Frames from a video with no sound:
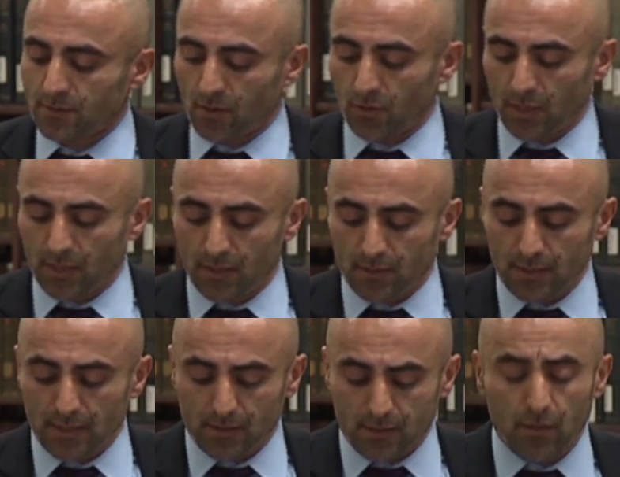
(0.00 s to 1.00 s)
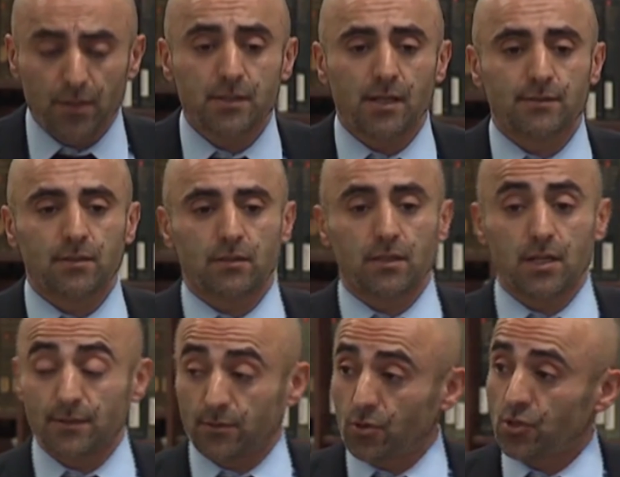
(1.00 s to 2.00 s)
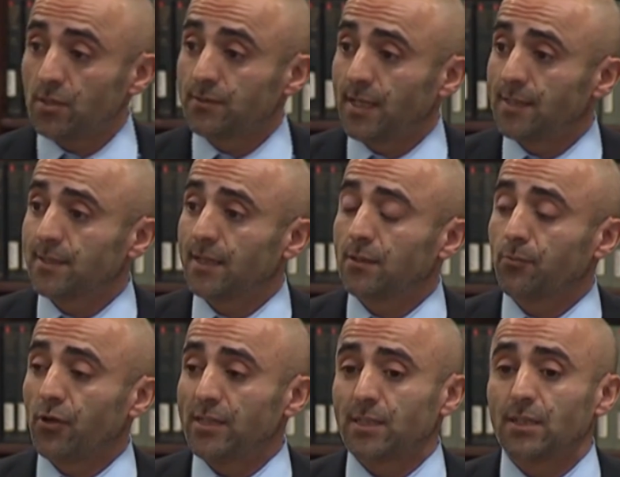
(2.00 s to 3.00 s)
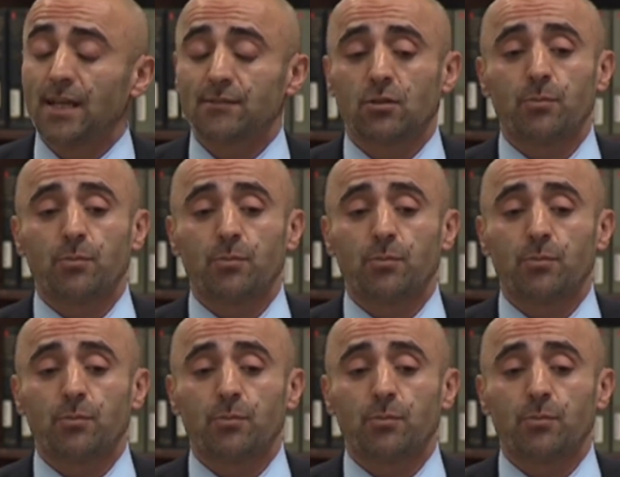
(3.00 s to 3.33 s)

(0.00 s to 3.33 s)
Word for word: So uh, the current const the constitution says that the president has